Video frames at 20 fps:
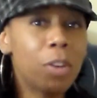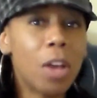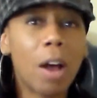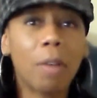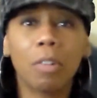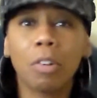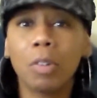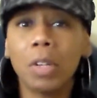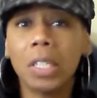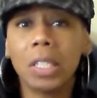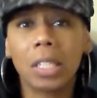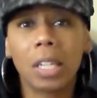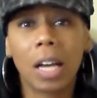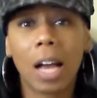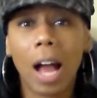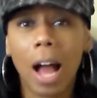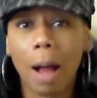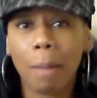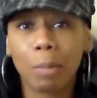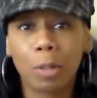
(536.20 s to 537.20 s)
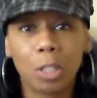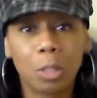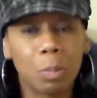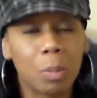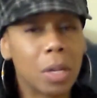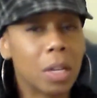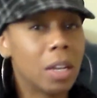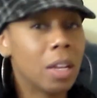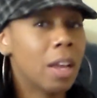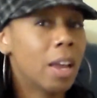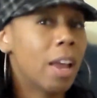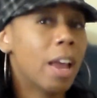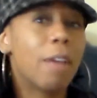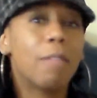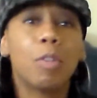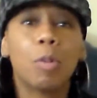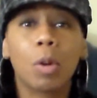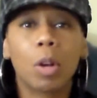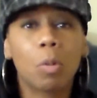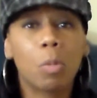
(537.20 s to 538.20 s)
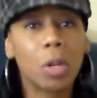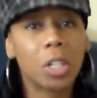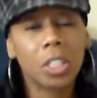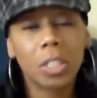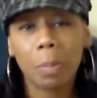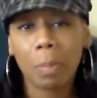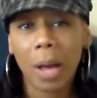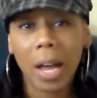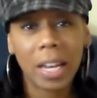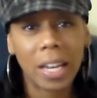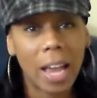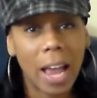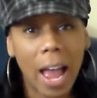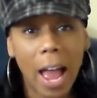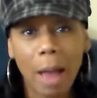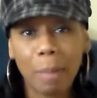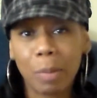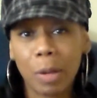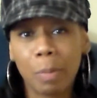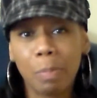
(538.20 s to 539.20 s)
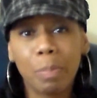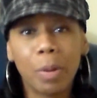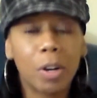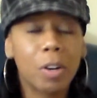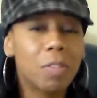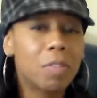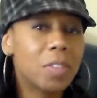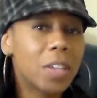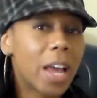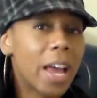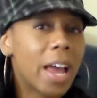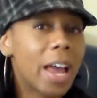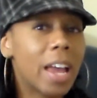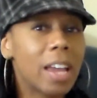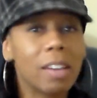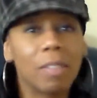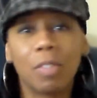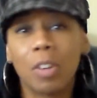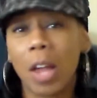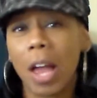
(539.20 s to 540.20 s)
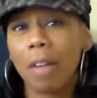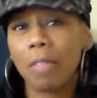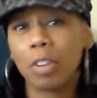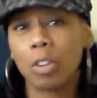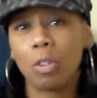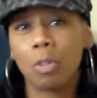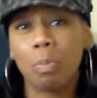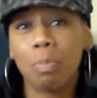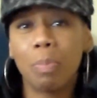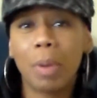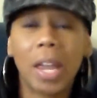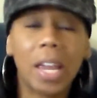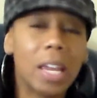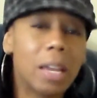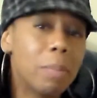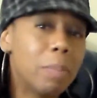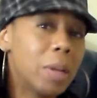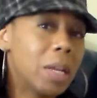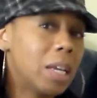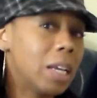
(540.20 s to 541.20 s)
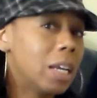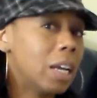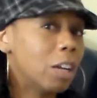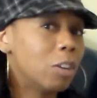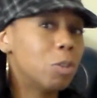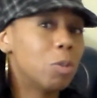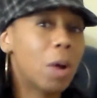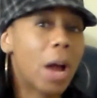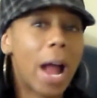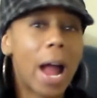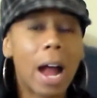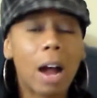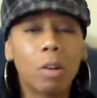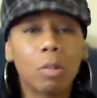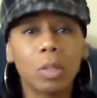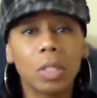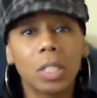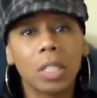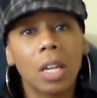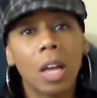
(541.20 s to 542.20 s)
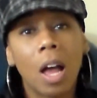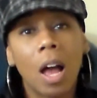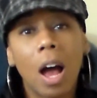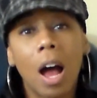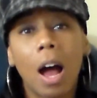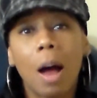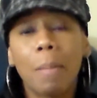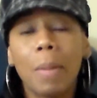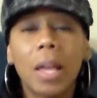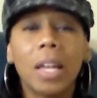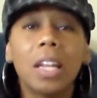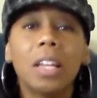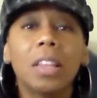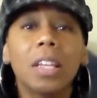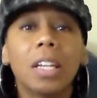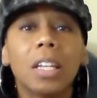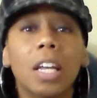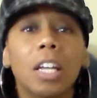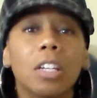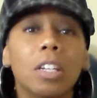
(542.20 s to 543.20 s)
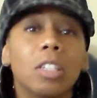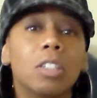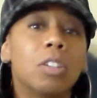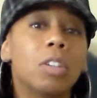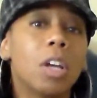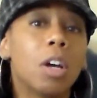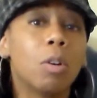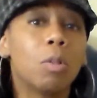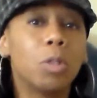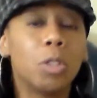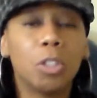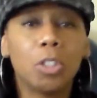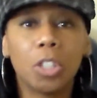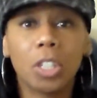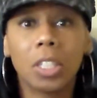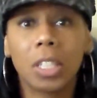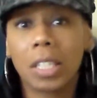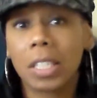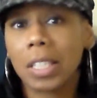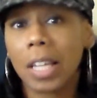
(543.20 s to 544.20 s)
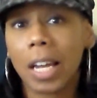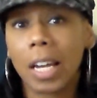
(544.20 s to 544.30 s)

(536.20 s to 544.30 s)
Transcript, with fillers: if you have a recent accomplishment, if you want to wish somebody a happy birthday, if you have a new baby, a new house, um, anything that you know you're just